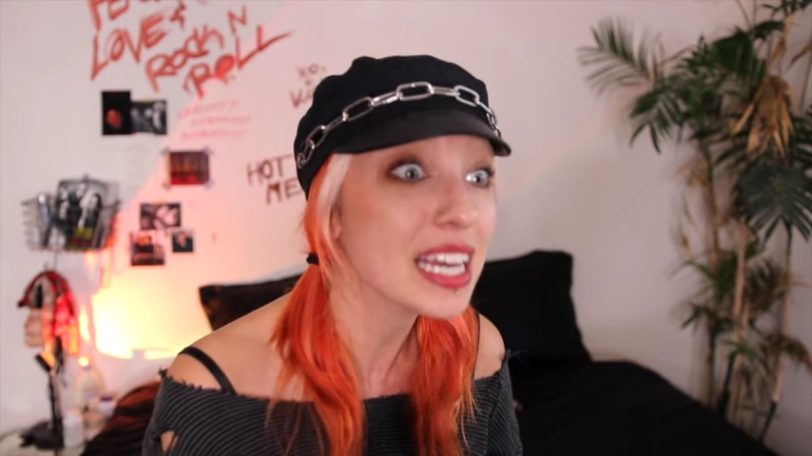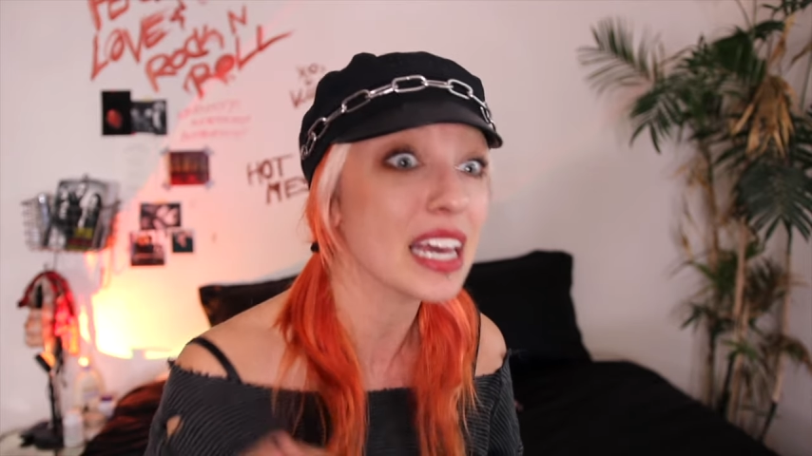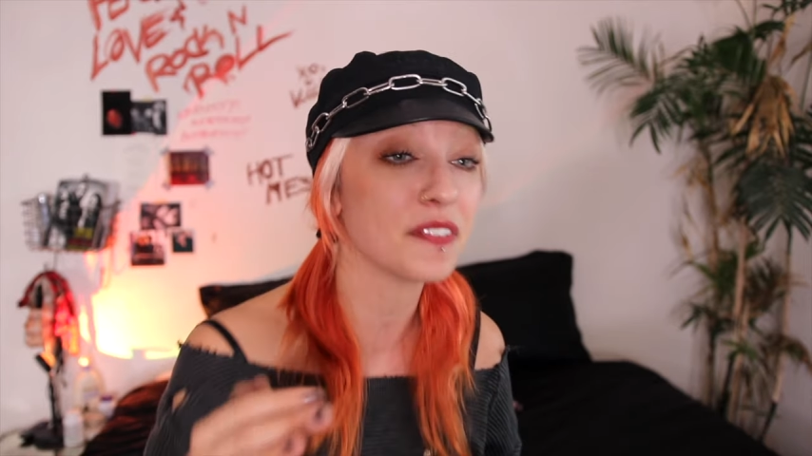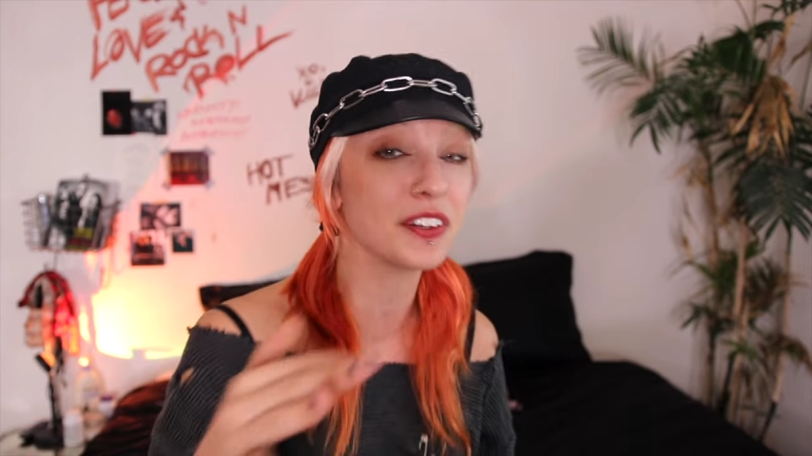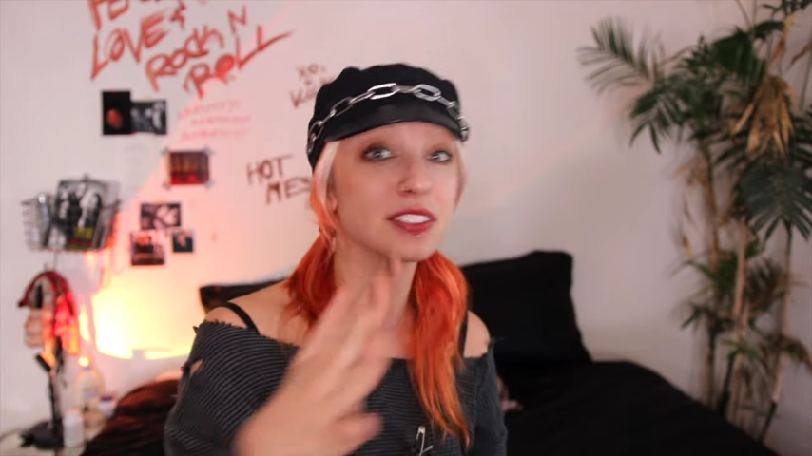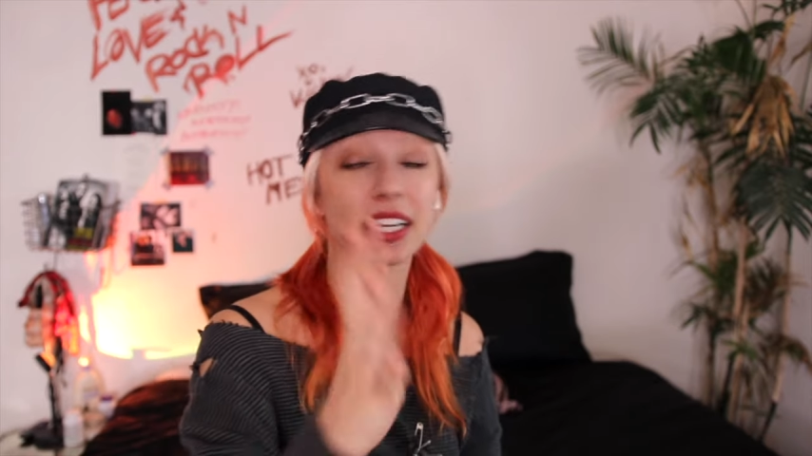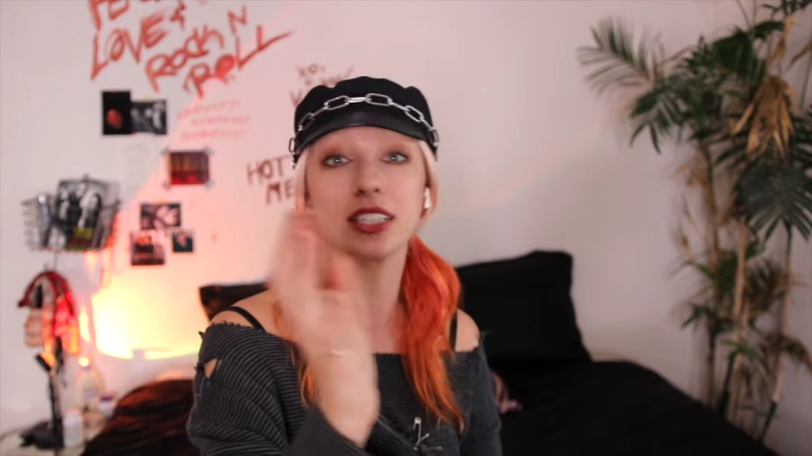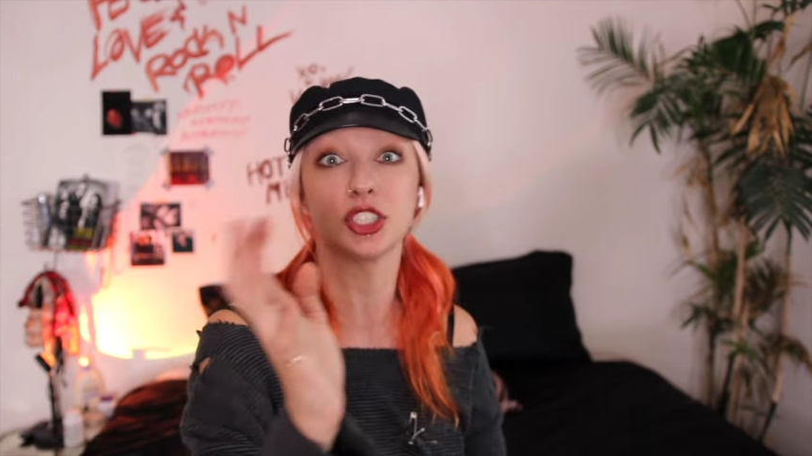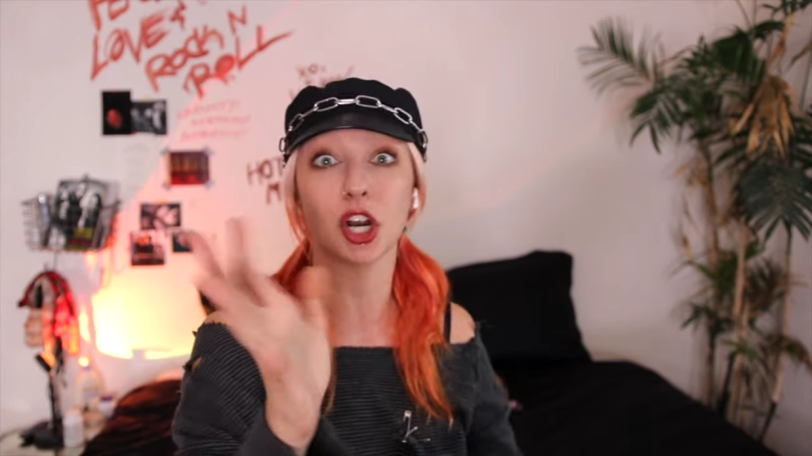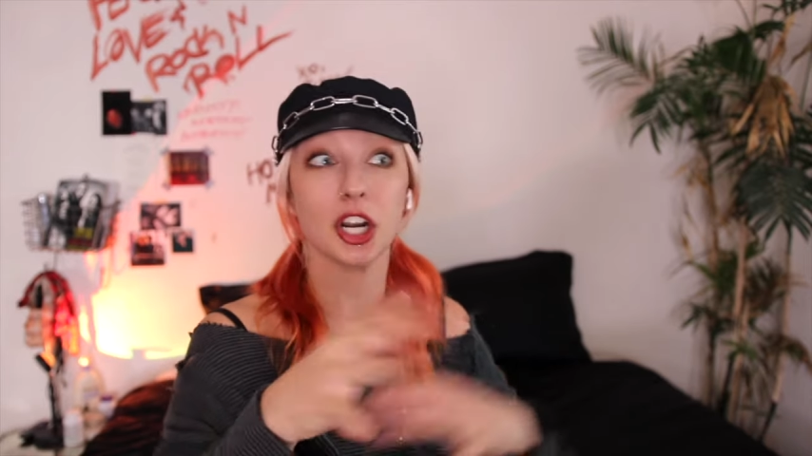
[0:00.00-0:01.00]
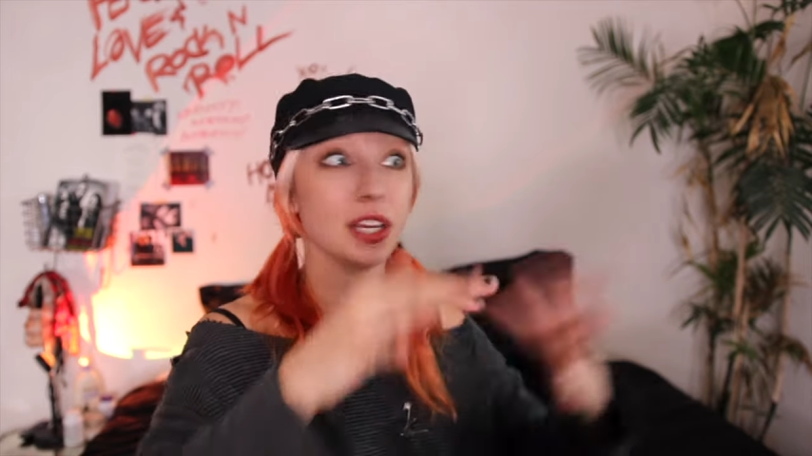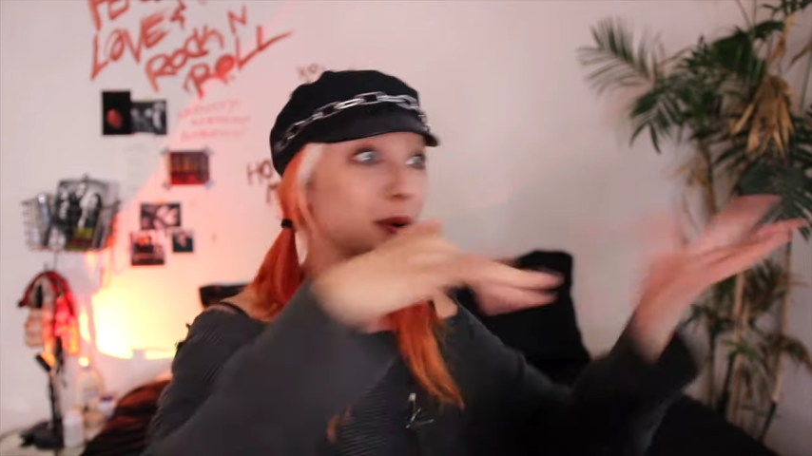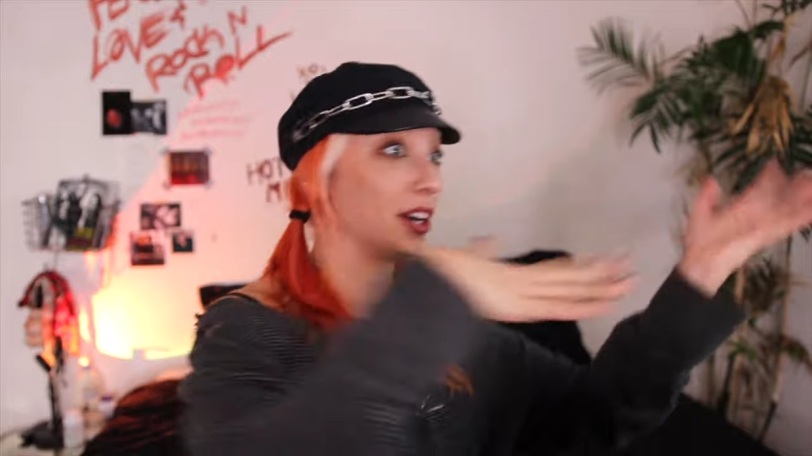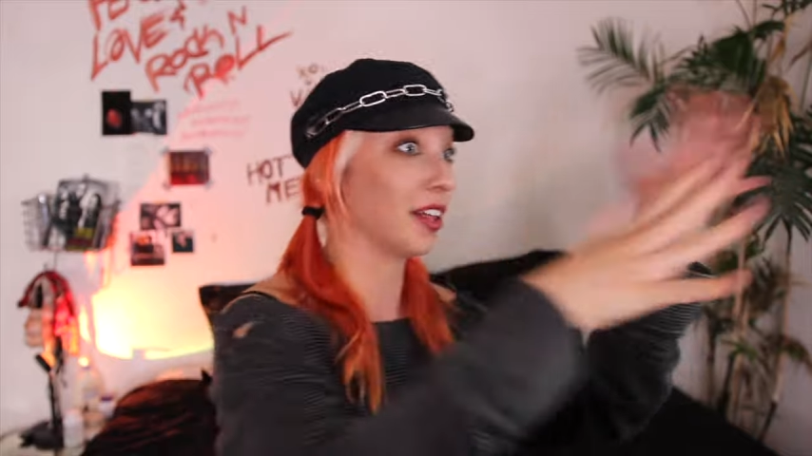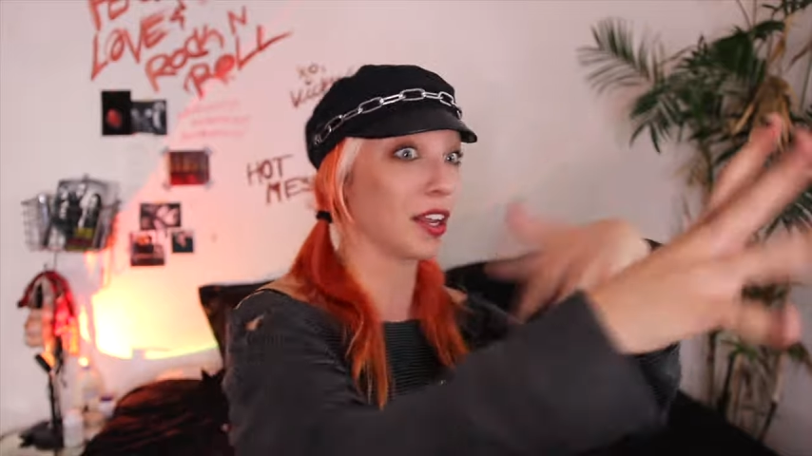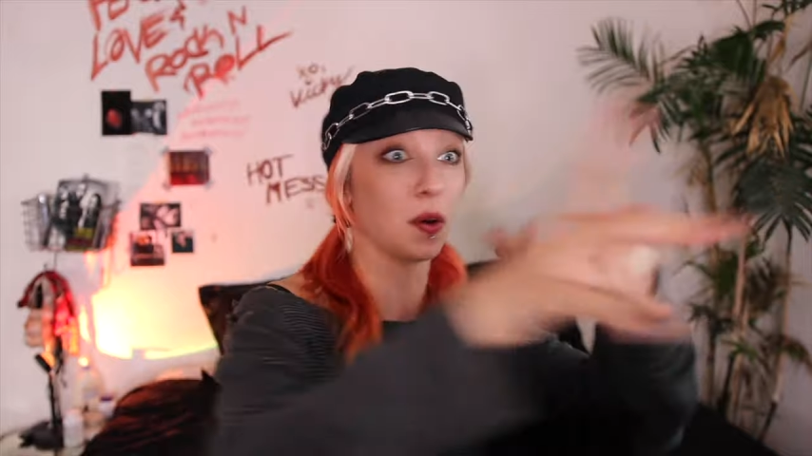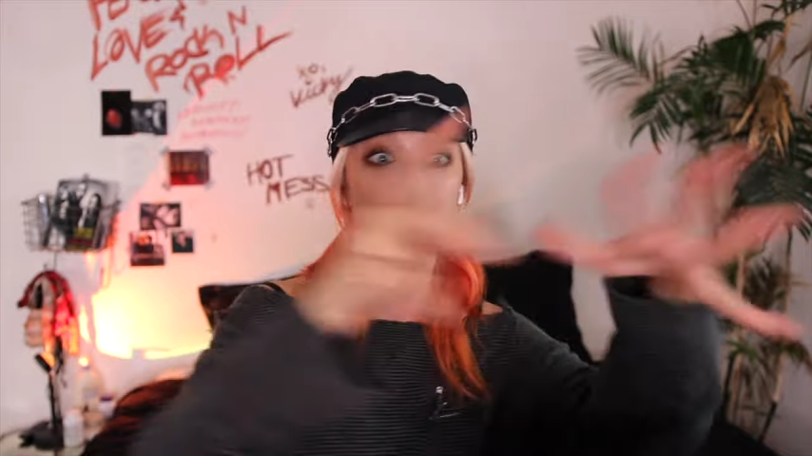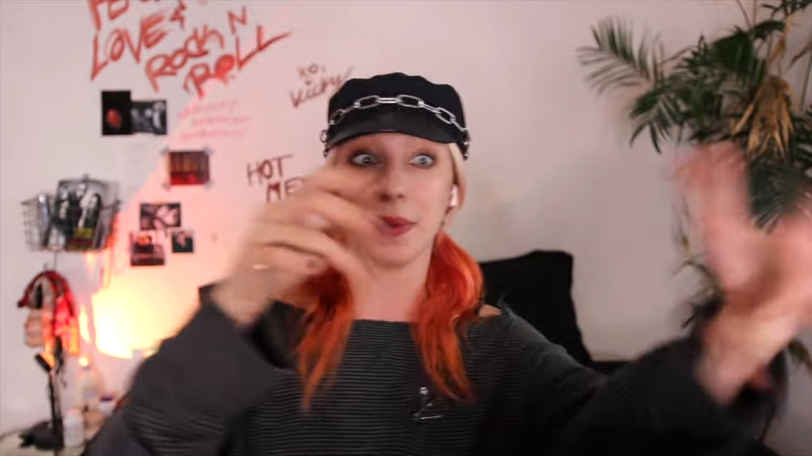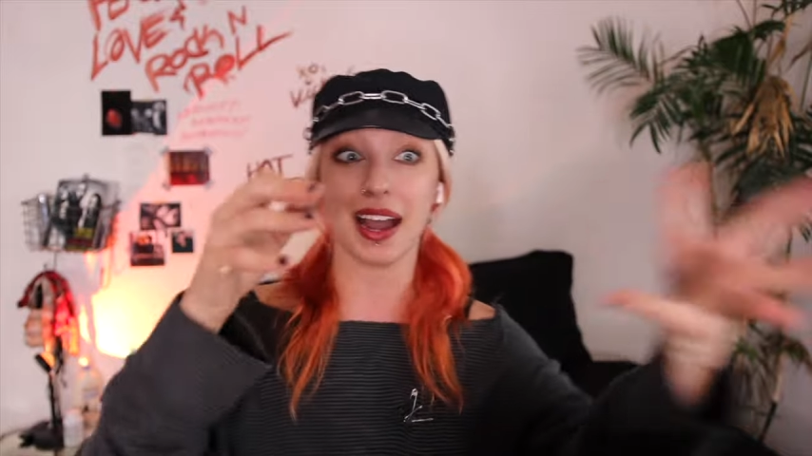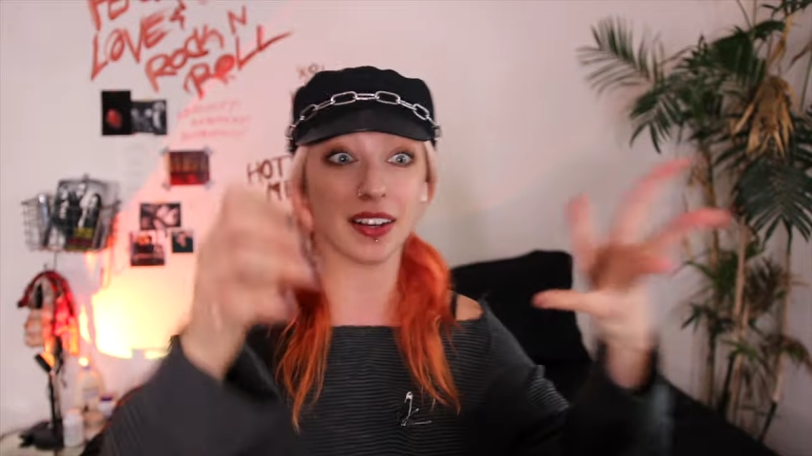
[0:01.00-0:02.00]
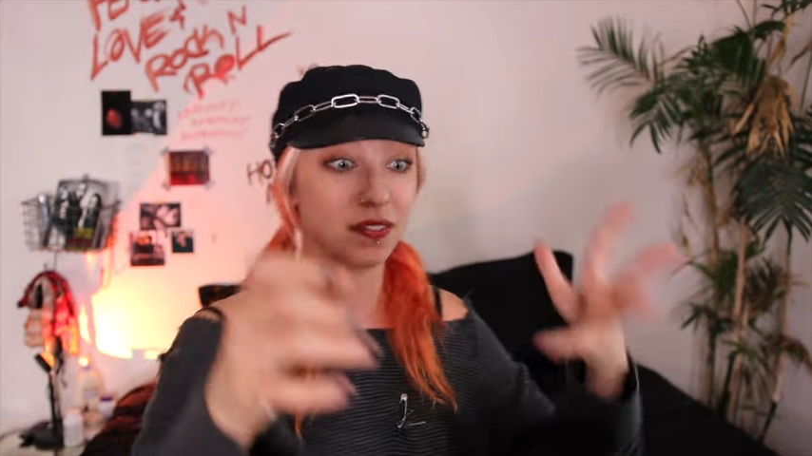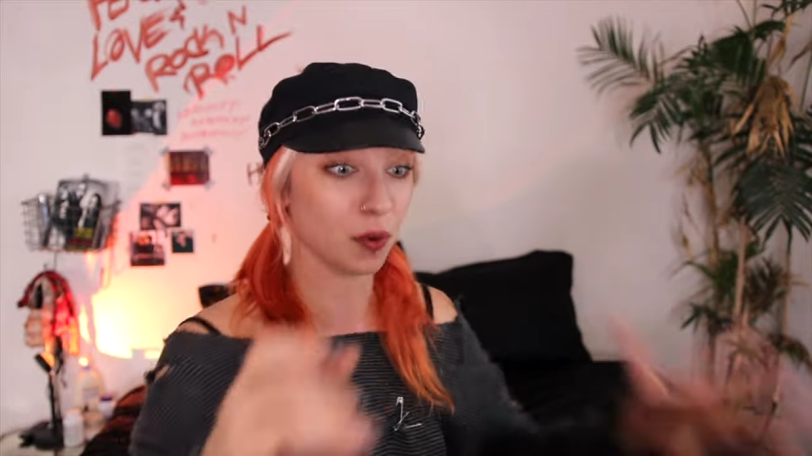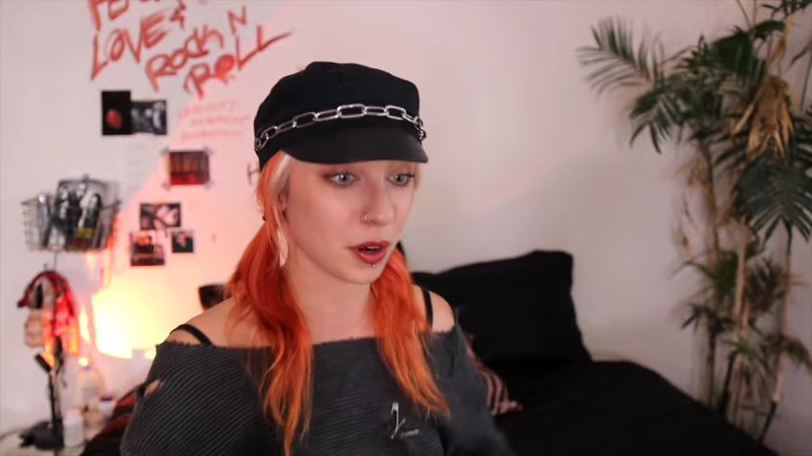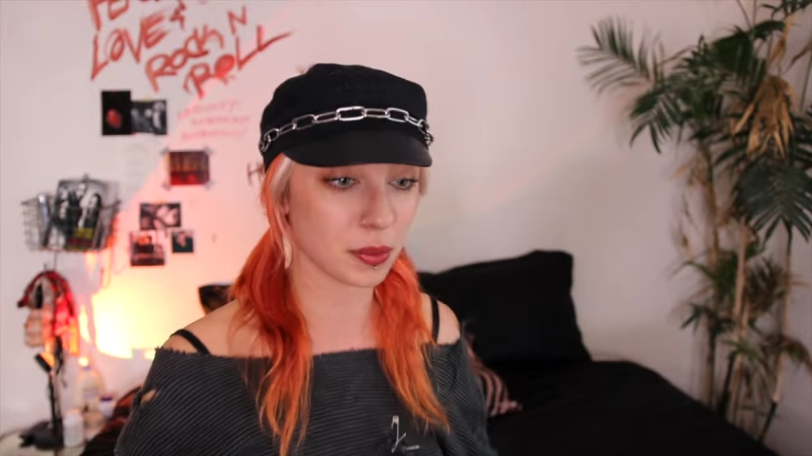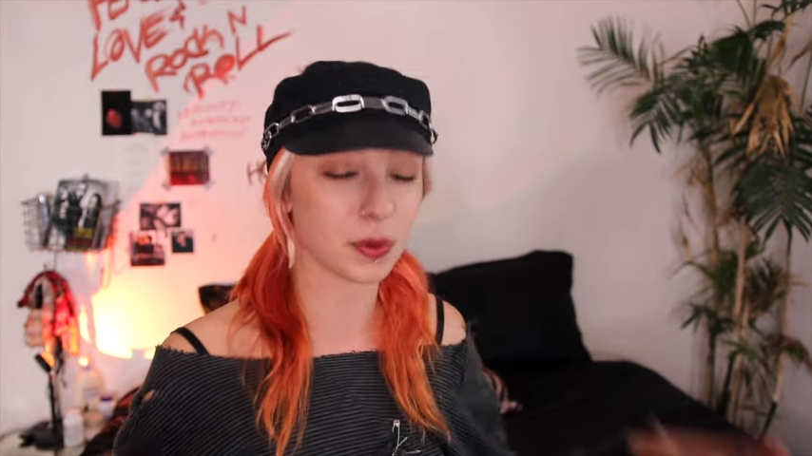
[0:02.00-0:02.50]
It feels like a journey where you're like going back and forth,